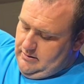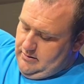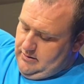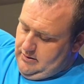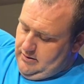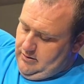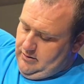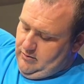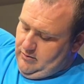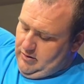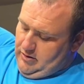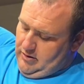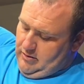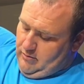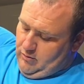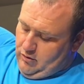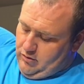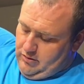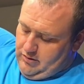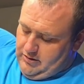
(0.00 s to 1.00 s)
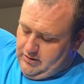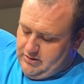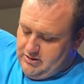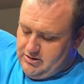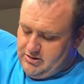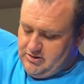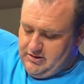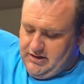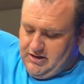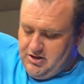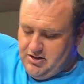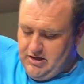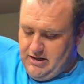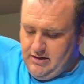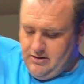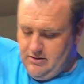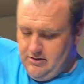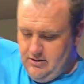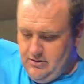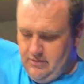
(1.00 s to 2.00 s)
you want a more straight
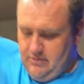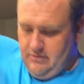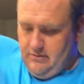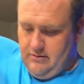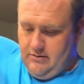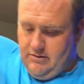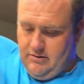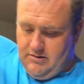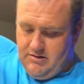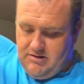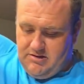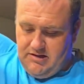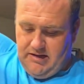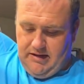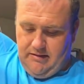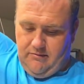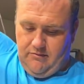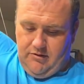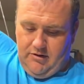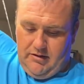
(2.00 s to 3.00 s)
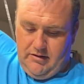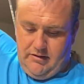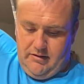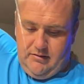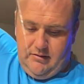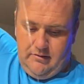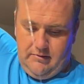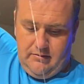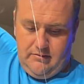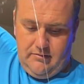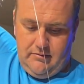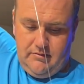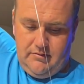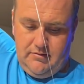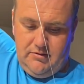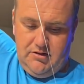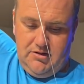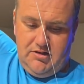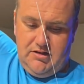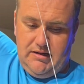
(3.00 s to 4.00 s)
shank hook, same rig,
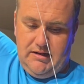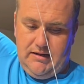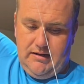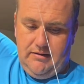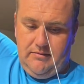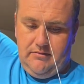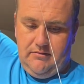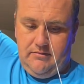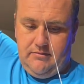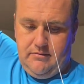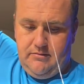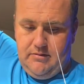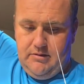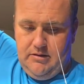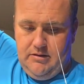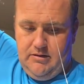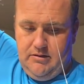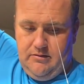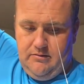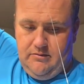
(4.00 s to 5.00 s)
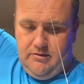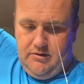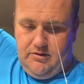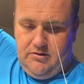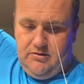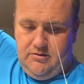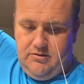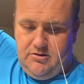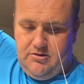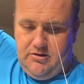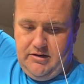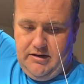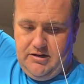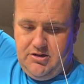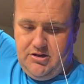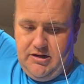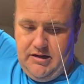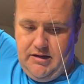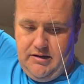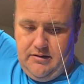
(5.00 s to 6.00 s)
just tied with 2 straight
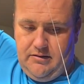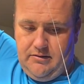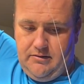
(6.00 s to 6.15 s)
shank.